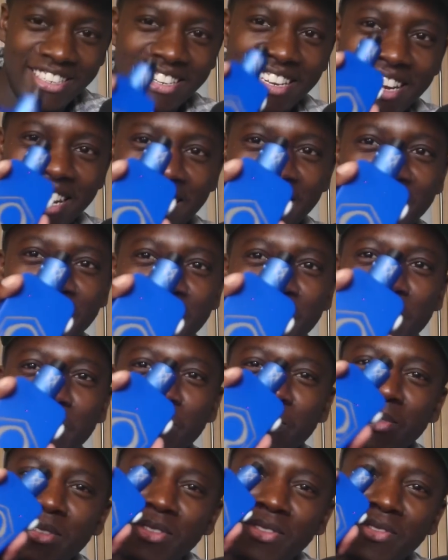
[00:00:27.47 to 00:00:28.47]
the HEX
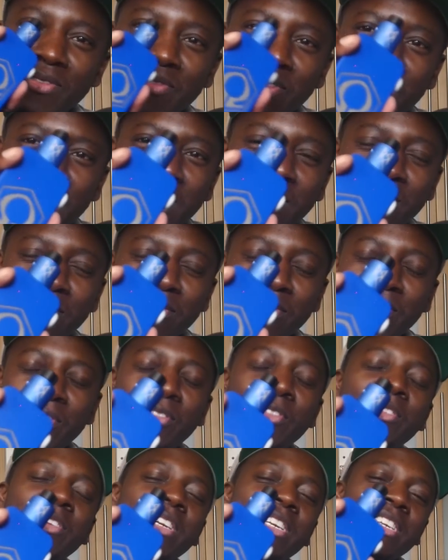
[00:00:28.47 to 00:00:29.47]

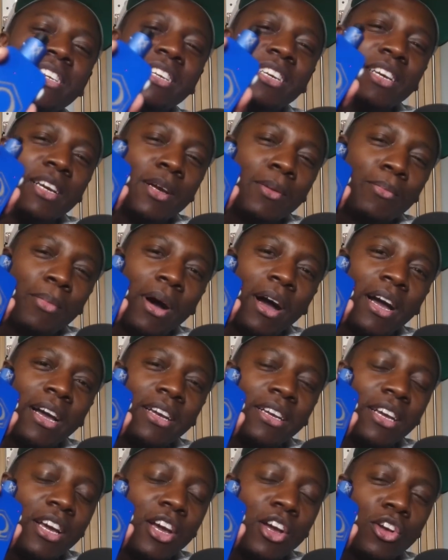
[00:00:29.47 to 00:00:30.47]
V3
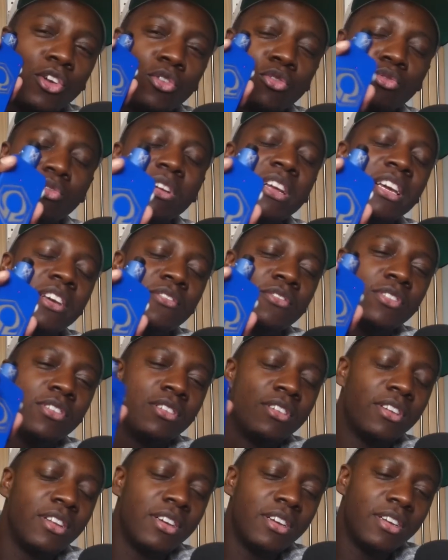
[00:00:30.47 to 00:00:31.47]
by
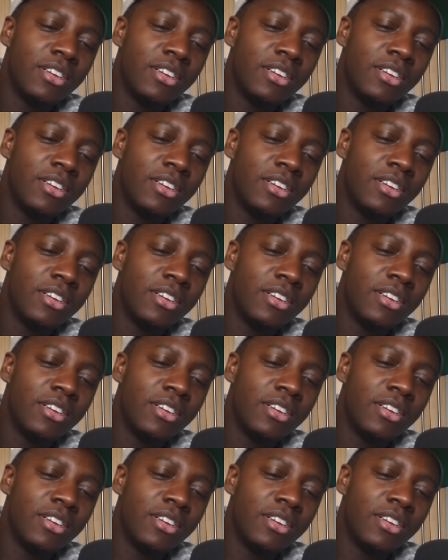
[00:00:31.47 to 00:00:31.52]
CRAVING